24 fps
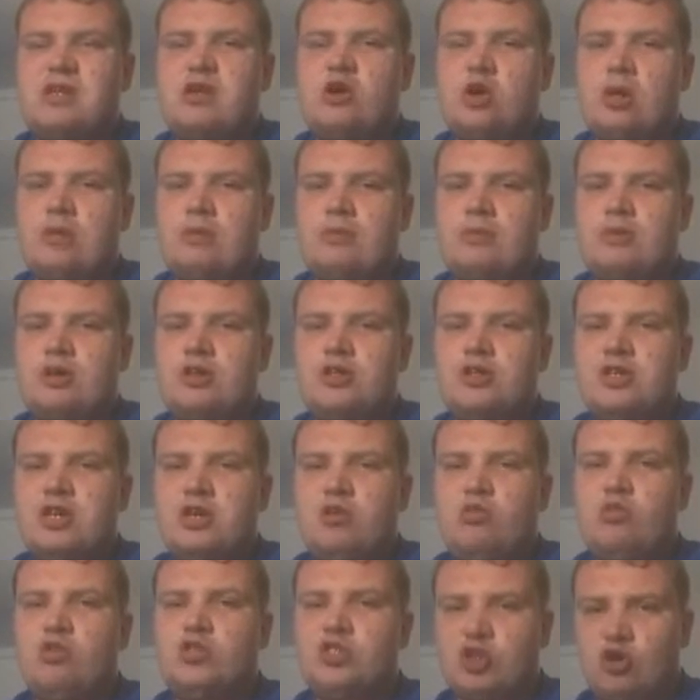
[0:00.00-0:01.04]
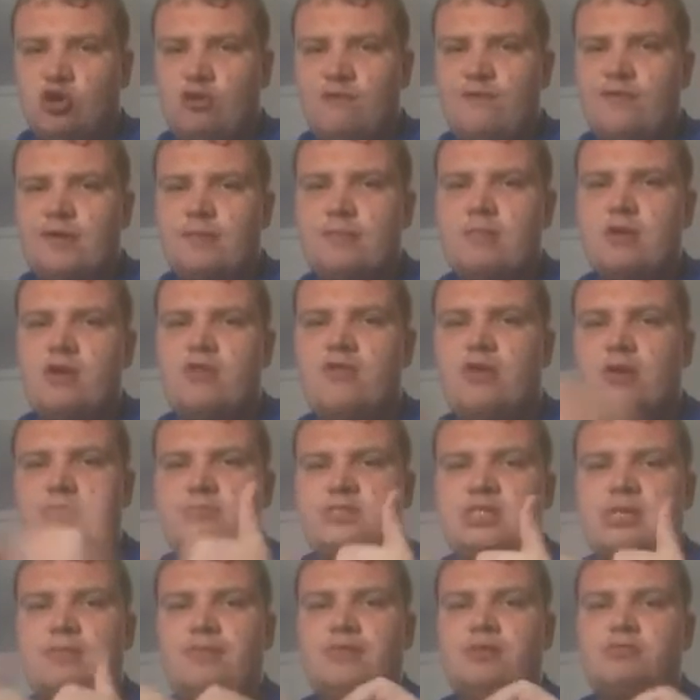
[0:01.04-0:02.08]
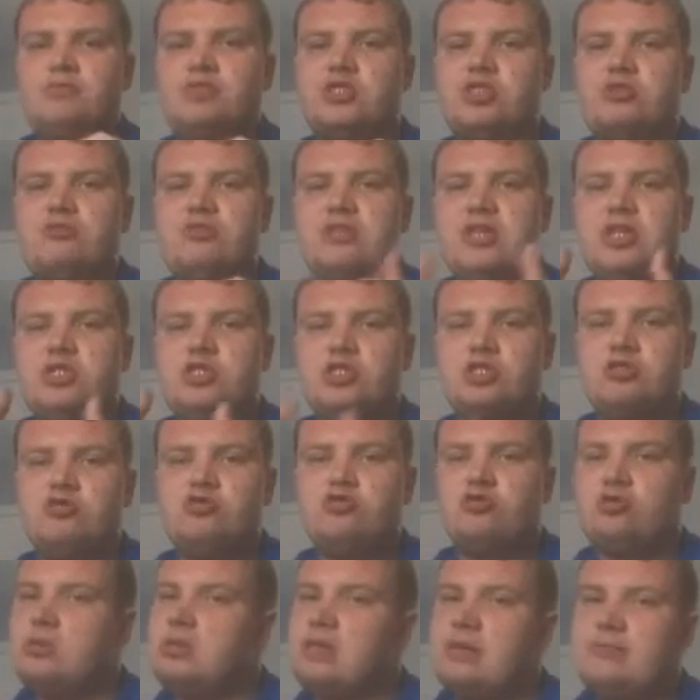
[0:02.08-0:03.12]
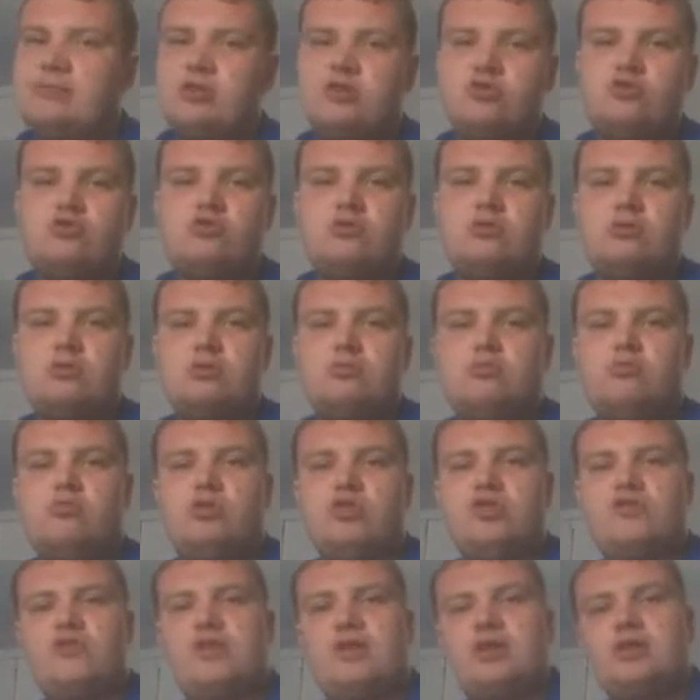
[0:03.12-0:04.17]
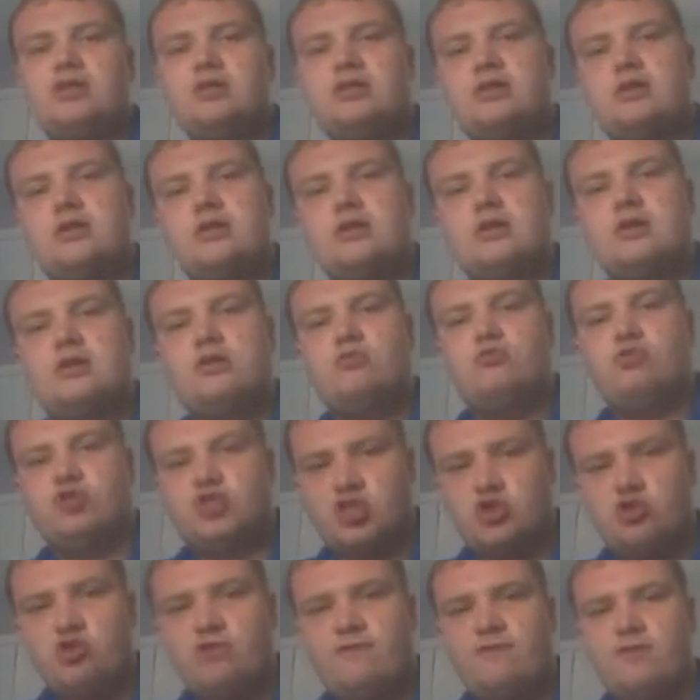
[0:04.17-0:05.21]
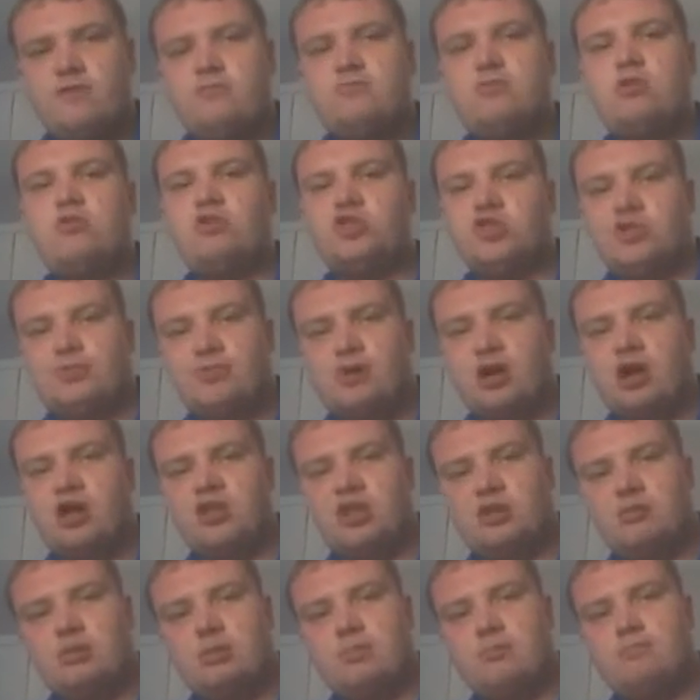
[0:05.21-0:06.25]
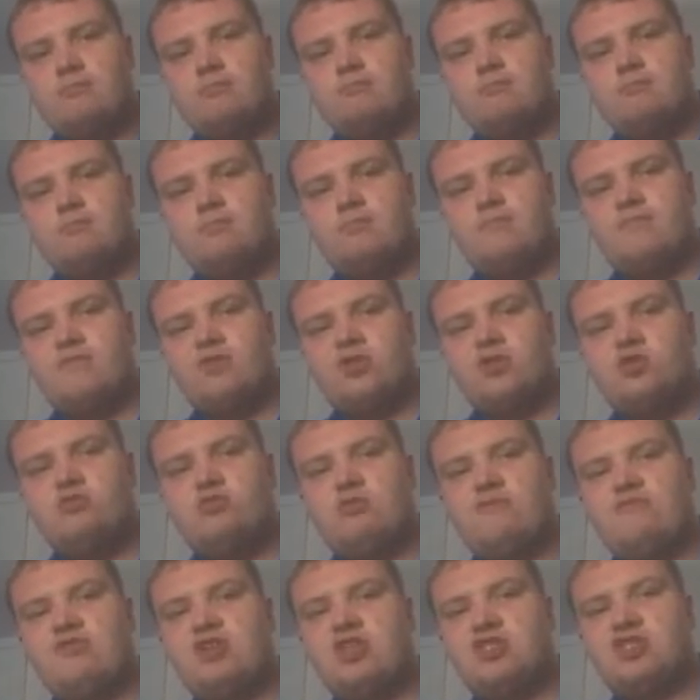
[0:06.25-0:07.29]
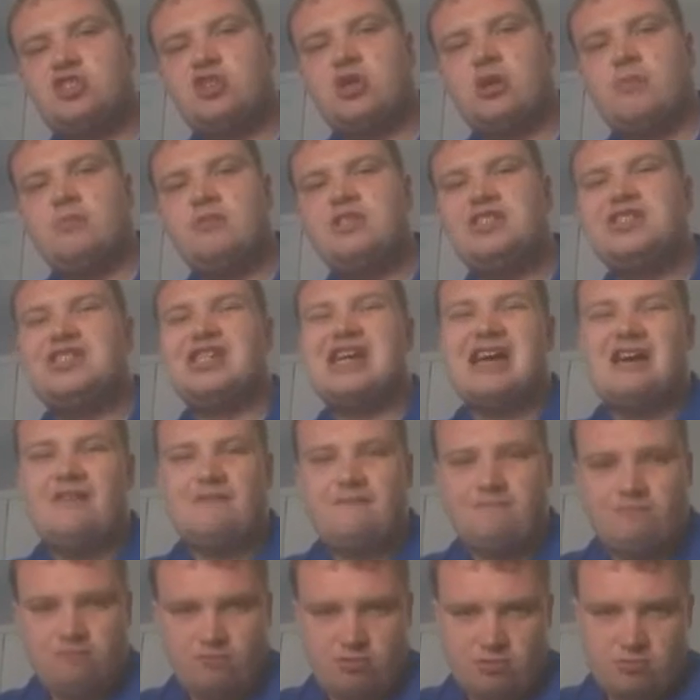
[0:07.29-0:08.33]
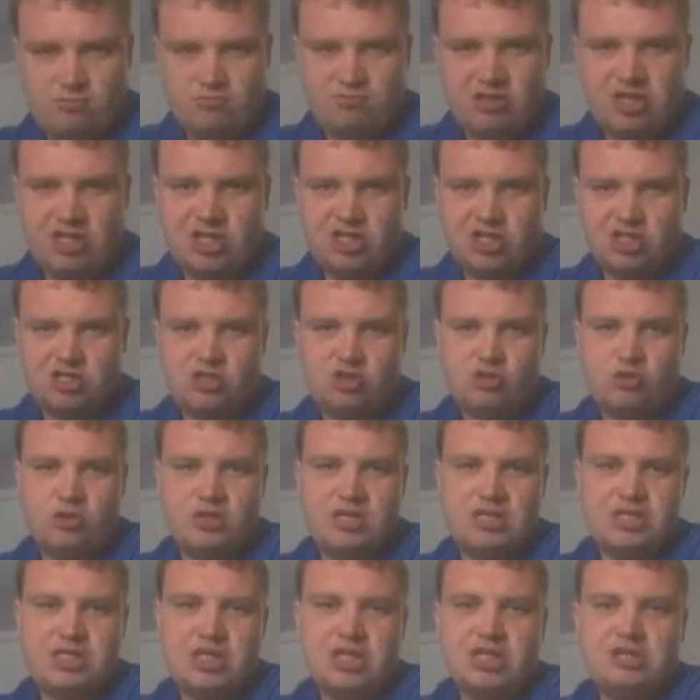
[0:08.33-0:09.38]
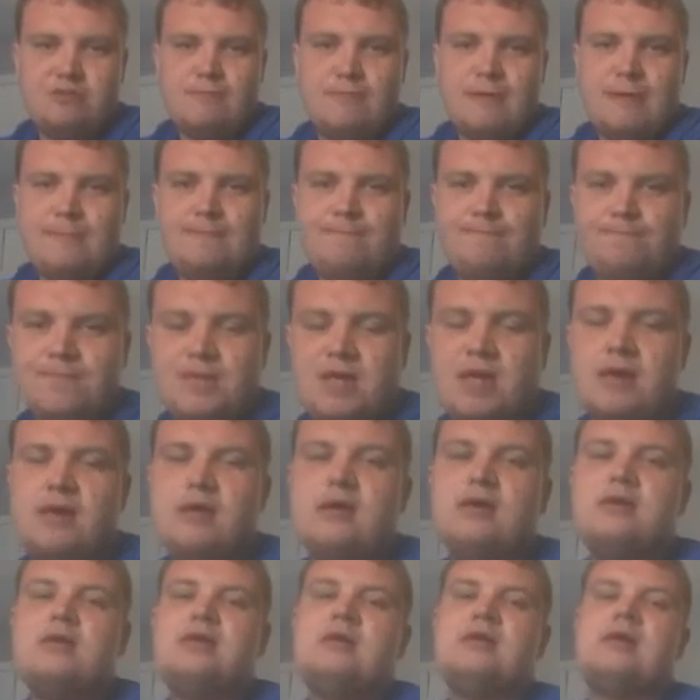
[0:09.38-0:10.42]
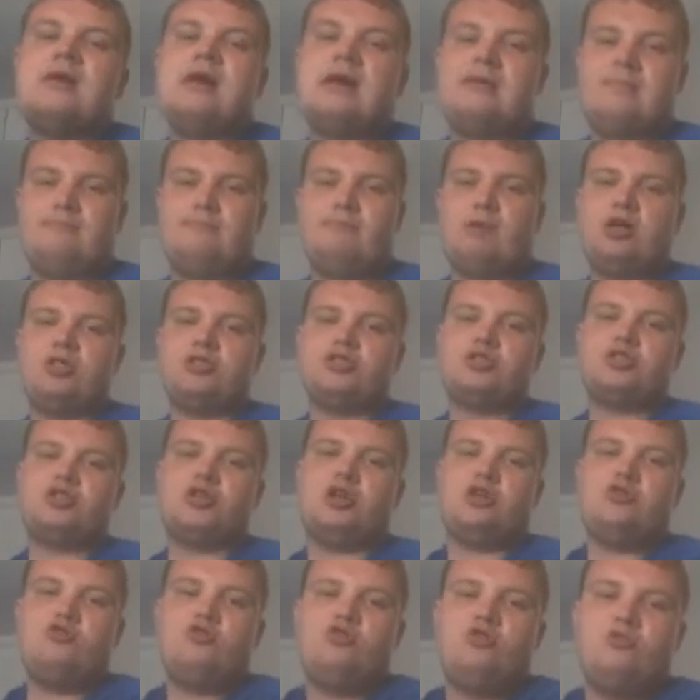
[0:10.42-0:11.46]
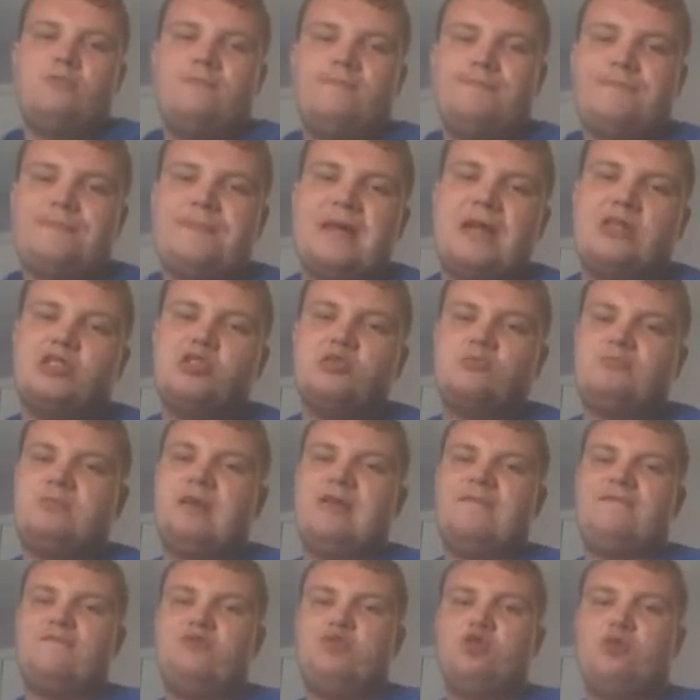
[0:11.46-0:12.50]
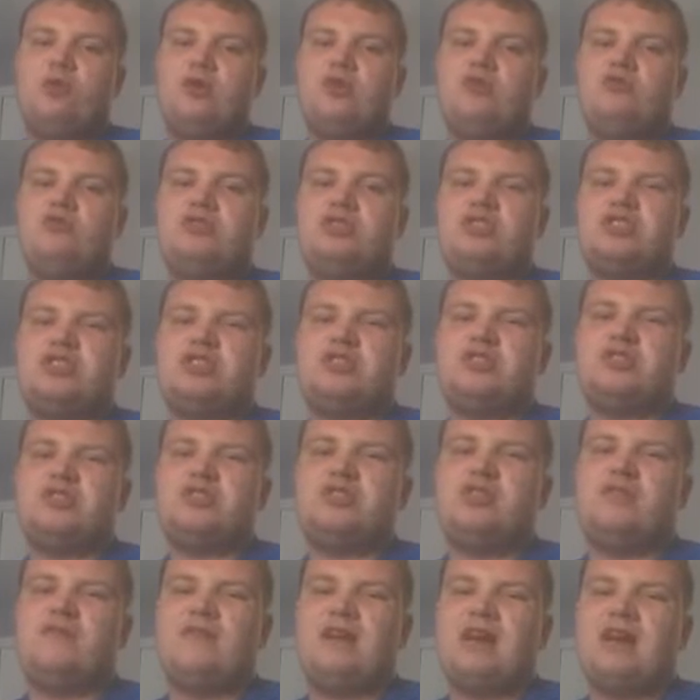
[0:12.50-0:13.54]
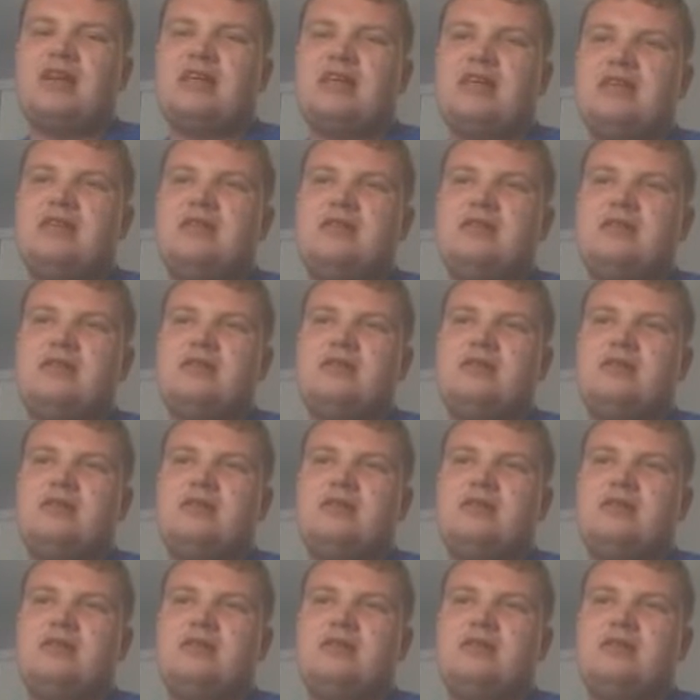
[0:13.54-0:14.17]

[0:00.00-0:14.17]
Ollie McBurnie, would you go for him? Thumbs up, thumbs down, yes or no? Let me know what you think. Would you go for him? Would you partner up front with Jason Cummings if Rangers do want to sign him? Martin Škrtel, as if no one knows, he's a Slovakian